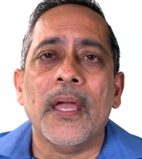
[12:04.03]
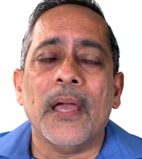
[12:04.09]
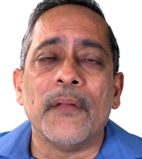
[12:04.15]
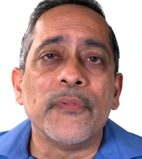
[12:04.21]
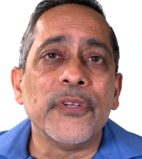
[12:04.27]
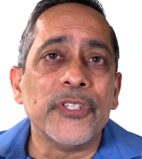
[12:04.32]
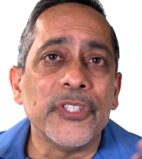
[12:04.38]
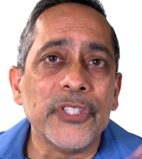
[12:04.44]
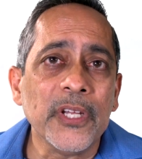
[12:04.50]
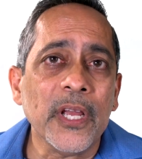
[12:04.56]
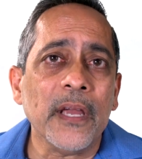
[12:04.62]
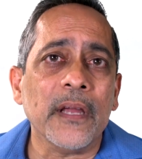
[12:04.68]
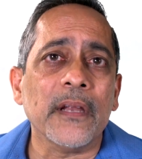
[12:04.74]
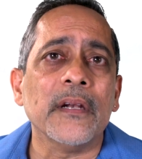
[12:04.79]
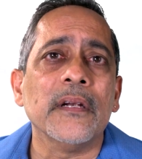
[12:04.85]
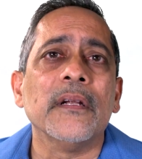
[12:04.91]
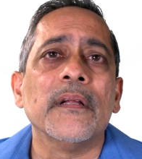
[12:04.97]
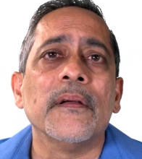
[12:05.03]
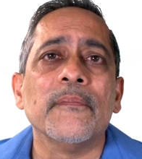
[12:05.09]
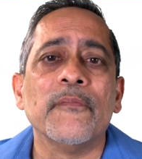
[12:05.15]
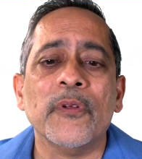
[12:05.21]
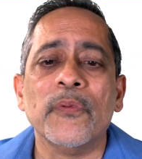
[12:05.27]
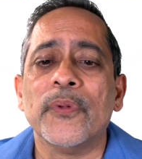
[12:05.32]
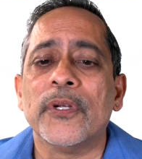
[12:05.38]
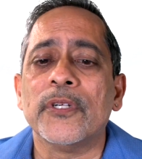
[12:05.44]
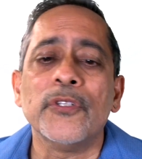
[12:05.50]
And we share
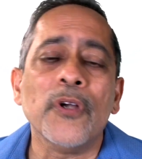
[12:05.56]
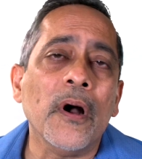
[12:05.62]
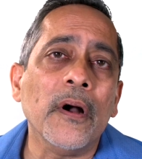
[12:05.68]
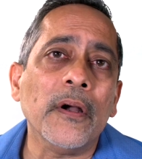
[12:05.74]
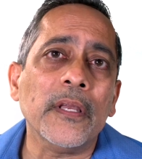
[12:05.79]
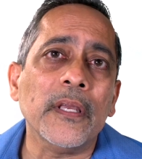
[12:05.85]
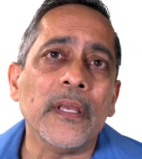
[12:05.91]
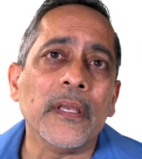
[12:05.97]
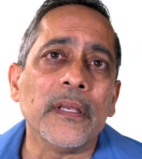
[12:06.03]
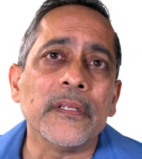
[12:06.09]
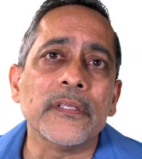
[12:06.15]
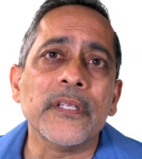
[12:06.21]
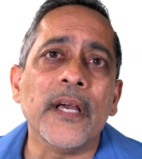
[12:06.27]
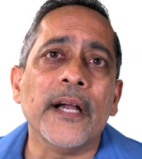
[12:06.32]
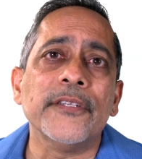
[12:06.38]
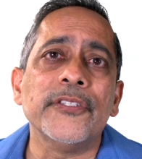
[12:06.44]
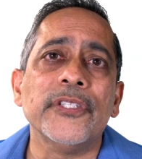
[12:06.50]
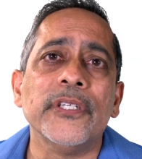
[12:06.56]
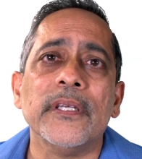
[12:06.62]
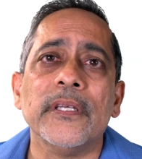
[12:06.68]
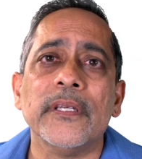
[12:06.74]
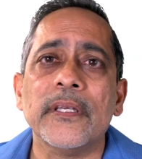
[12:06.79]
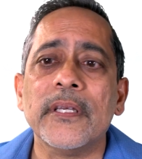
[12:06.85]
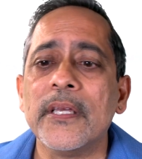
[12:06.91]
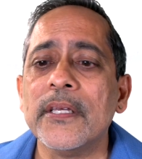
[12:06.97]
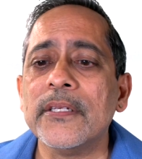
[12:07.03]
when we're talking,
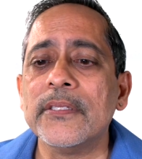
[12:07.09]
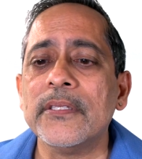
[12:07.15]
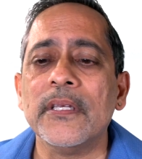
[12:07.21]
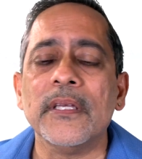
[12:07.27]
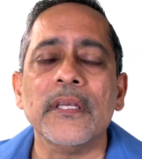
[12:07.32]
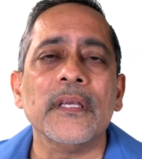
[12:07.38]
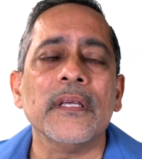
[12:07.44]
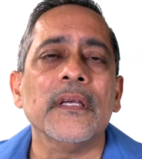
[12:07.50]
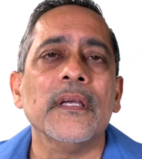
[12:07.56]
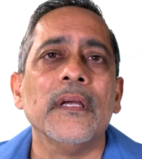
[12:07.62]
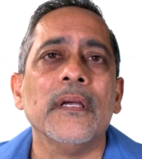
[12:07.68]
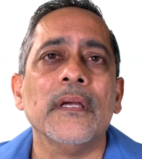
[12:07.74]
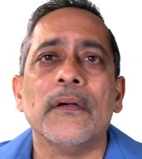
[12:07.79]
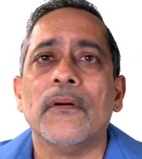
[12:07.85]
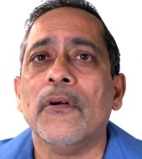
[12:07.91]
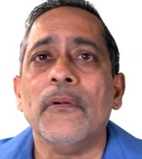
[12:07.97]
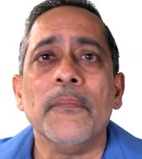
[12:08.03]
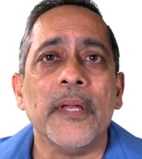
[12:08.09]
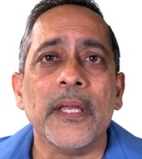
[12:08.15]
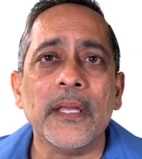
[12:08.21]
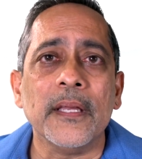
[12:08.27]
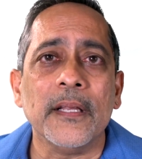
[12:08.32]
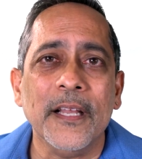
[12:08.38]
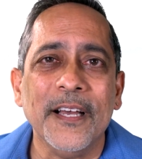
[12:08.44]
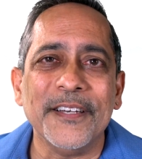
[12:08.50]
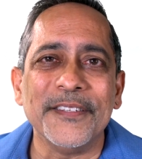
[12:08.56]
touching, kissing, or
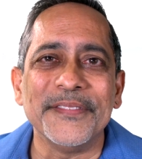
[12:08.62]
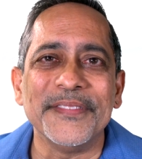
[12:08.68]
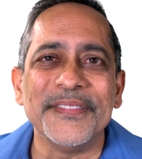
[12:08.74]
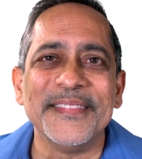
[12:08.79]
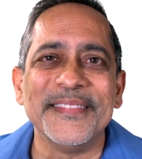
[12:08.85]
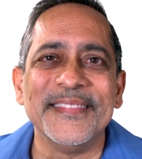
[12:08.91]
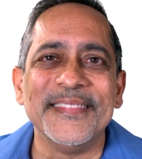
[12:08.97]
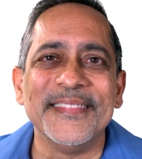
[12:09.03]
making love.